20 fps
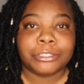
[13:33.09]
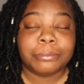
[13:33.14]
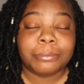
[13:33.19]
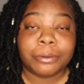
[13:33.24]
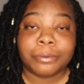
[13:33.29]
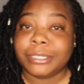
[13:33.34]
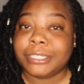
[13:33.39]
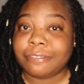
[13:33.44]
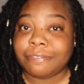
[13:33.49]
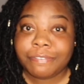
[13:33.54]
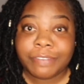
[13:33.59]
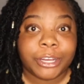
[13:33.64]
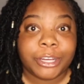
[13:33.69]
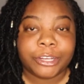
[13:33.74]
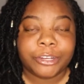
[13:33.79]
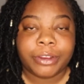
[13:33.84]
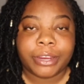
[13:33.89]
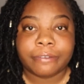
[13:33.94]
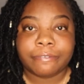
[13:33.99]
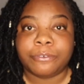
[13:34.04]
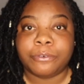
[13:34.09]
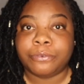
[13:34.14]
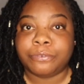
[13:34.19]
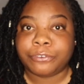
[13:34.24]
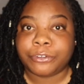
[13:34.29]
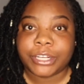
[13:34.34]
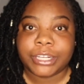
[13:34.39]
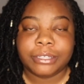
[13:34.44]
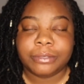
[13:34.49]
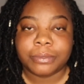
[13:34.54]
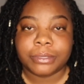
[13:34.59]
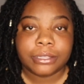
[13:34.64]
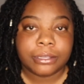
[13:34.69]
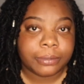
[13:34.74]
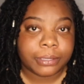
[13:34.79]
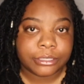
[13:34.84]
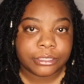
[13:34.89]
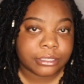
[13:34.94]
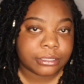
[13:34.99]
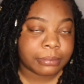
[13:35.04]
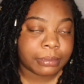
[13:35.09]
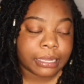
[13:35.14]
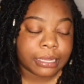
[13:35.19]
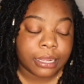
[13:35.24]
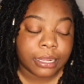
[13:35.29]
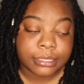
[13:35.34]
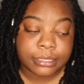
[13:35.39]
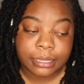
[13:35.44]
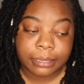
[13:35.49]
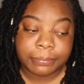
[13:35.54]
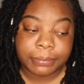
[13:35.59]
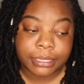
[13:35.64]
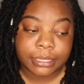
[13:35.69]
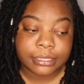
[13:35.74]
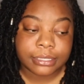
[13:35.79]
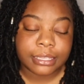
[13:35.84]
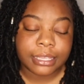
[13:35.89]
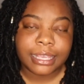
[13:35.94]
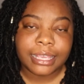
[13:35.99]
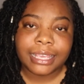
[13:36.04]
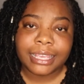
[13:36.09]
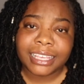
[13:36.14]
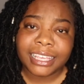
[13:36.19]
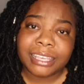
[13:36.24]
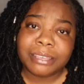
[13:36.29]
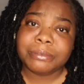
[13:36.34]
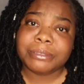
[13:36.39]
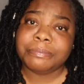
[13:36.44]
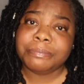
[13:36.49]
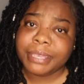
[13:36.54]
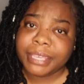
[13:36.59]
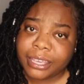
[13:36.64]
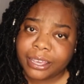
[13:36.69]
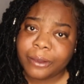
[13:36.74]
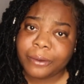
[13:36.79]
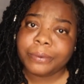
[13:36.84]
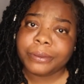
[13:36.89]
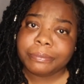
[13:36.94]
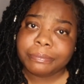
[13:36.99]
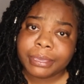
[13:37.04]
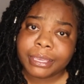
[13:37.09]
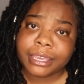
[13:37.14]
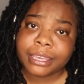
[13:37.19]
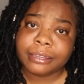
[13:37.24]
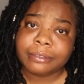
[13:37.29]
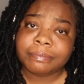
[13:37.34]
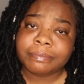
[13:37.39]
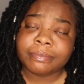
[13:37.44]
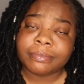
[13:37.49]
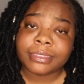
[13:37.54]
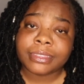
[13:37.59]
I'm always very grateful for anyone that watches my content, because it keeps me going, man.